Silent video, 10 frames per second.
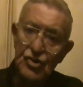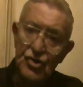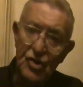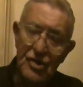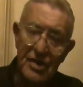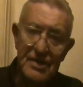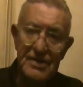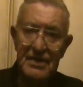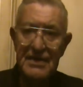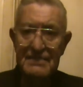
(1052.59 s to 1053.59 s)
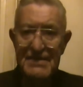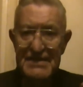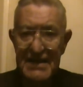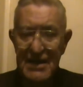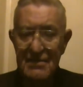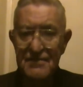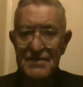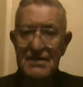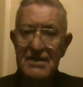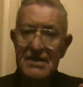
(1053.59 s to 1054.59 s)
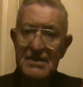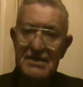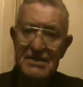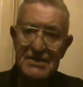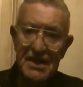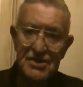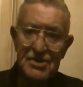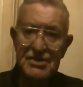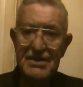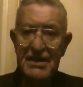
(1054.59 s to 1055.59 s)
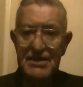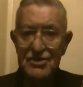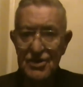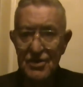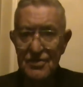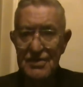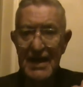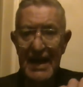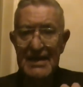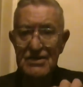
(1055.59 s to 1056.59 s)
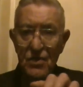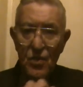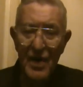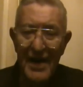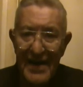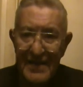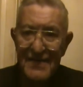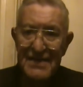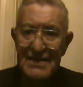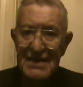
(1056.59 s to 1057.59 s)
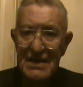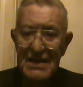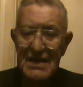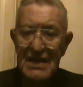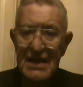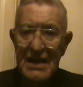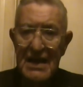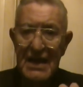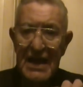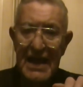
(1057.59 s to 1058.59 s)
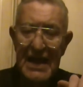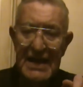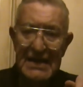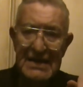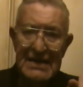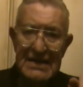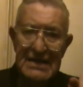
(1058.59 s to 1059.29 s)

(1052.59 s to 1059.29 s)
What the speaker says: took unto themselves such as they chose as wives, and